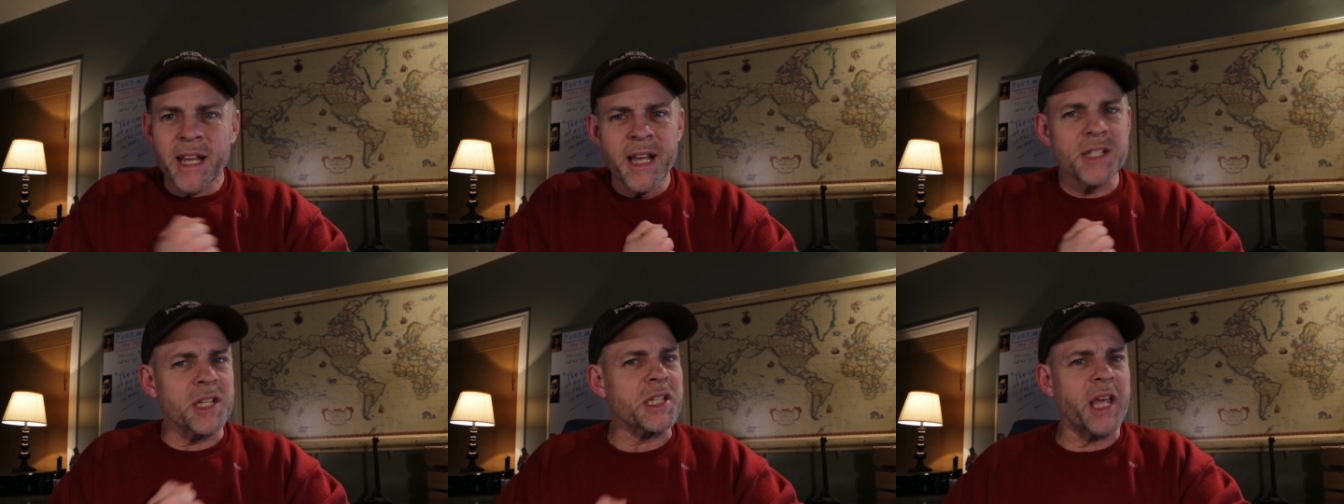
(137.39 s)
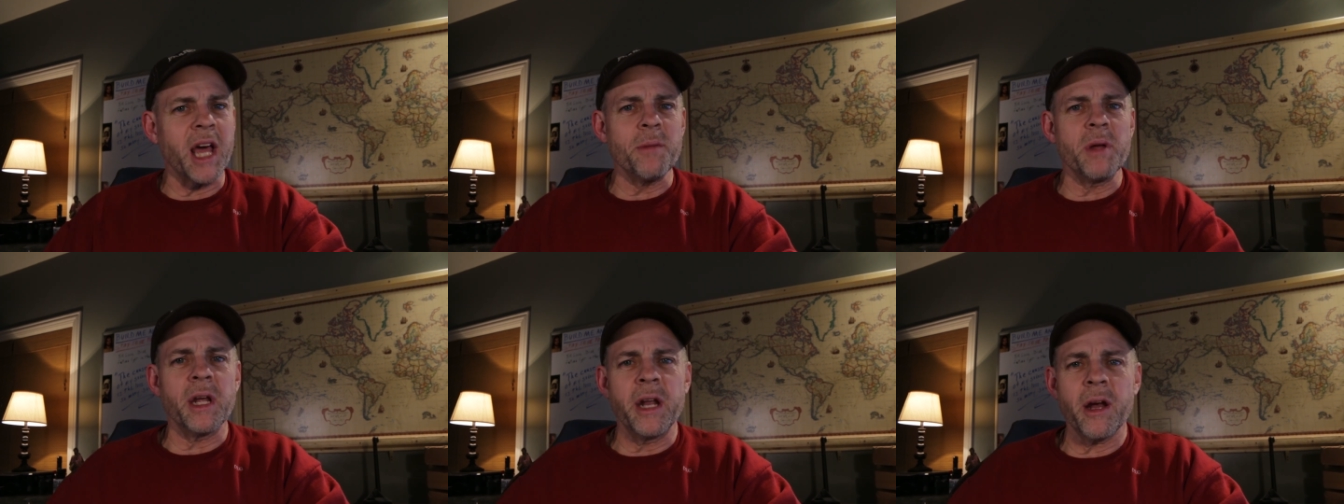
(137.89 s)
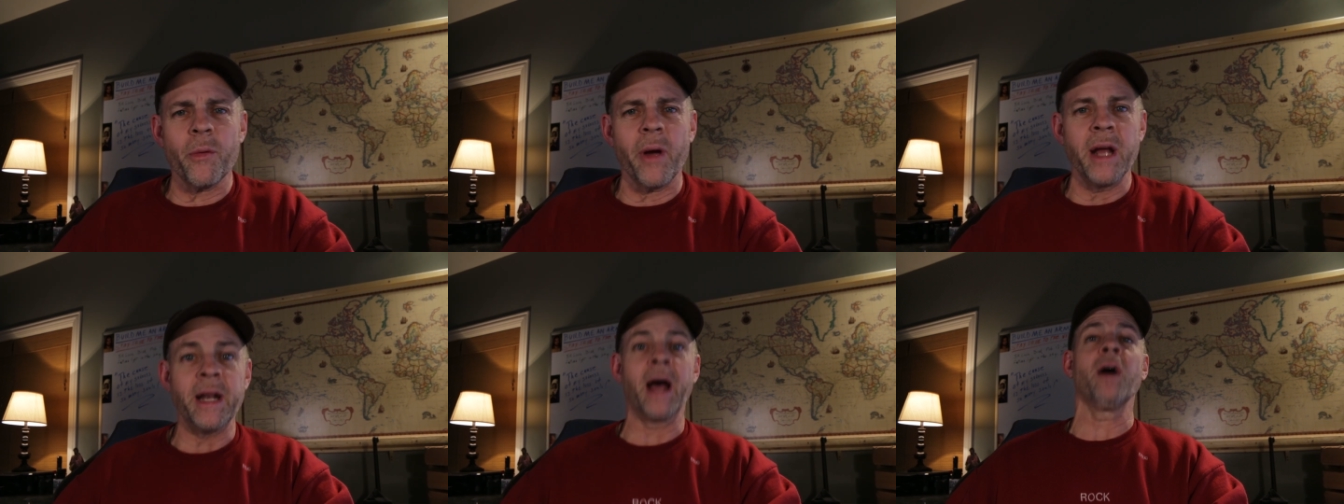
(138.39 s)
this is getting me in here
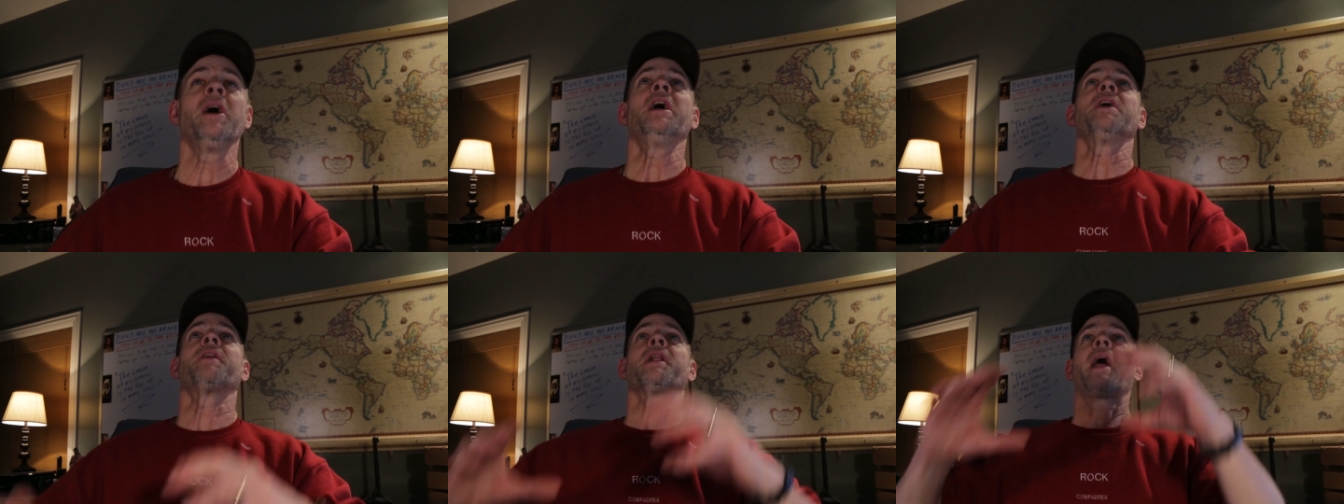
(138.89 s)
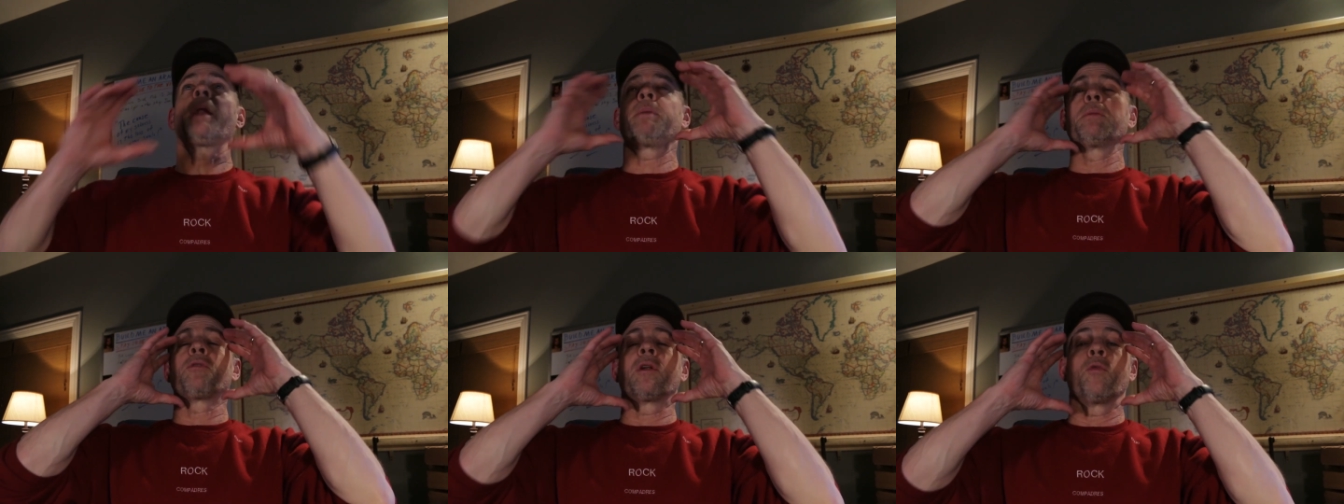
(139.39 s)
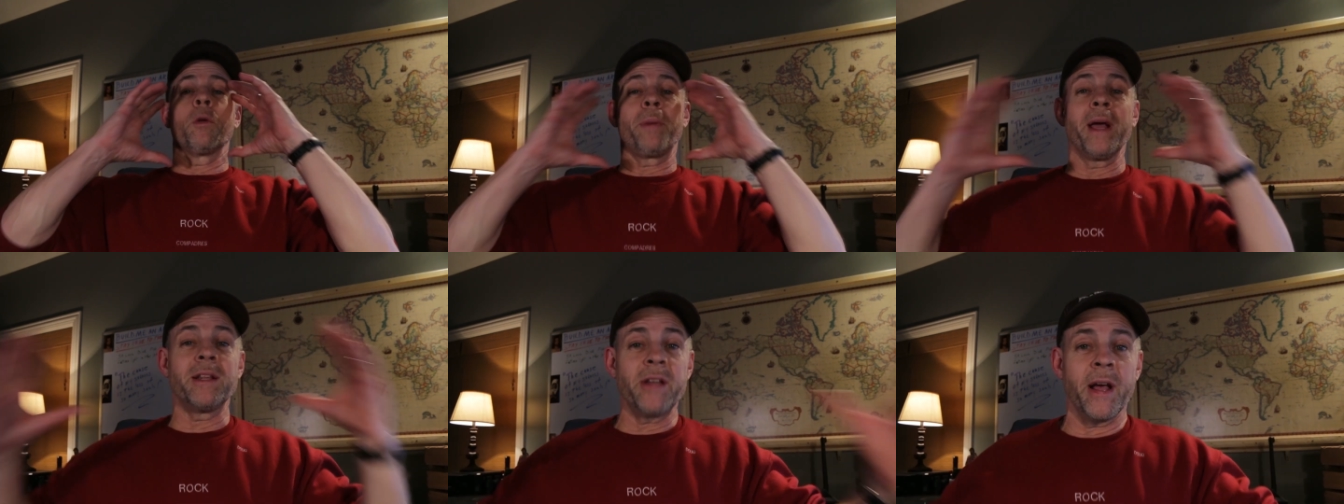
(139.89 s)
right now that a lot of people don't even want
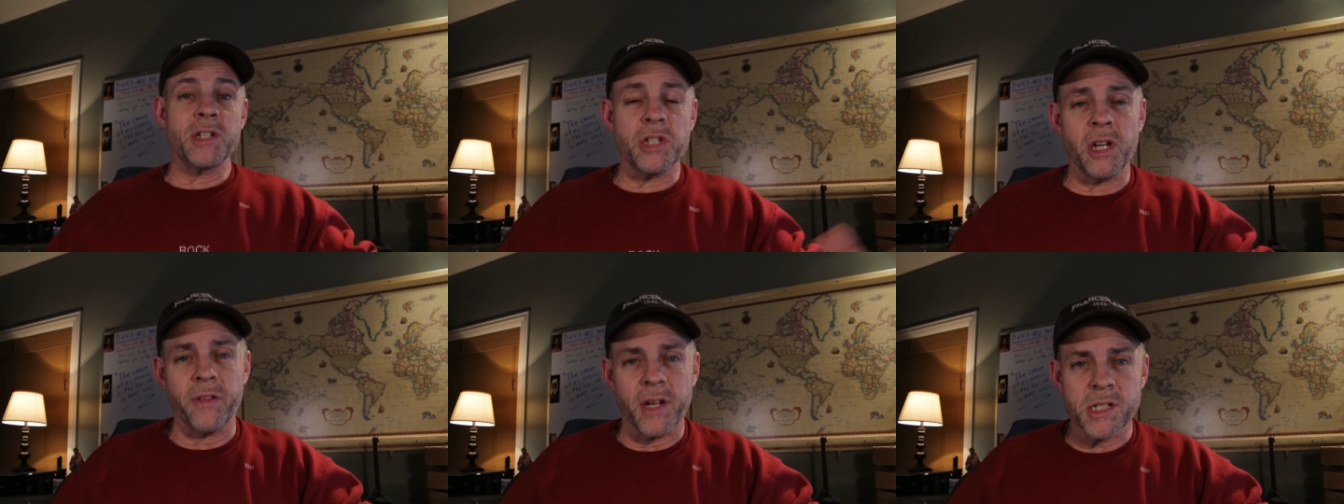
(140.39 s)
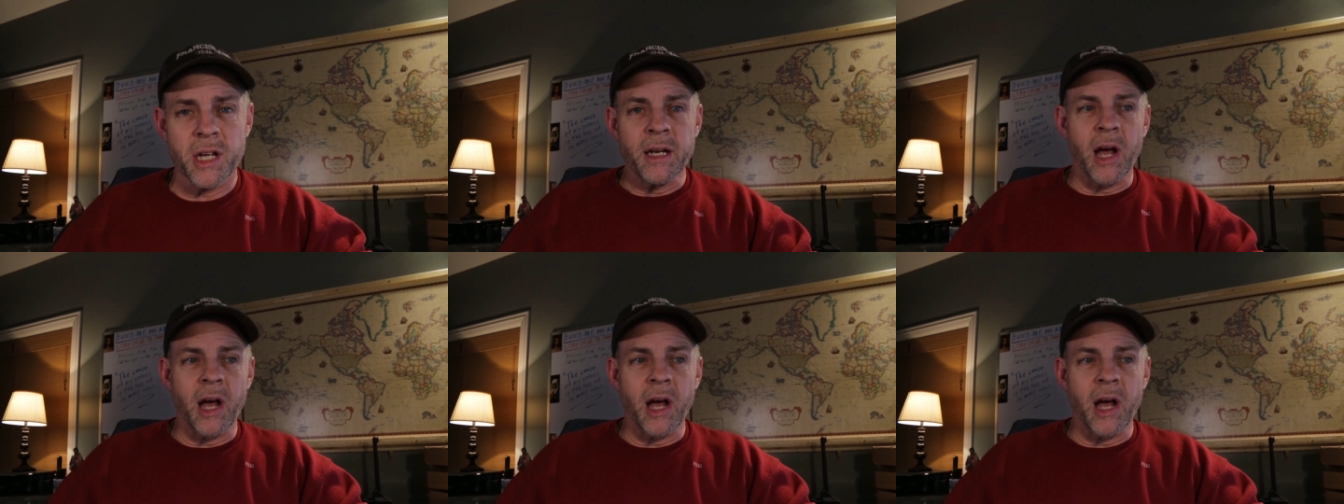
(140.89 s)
to pay attention to this.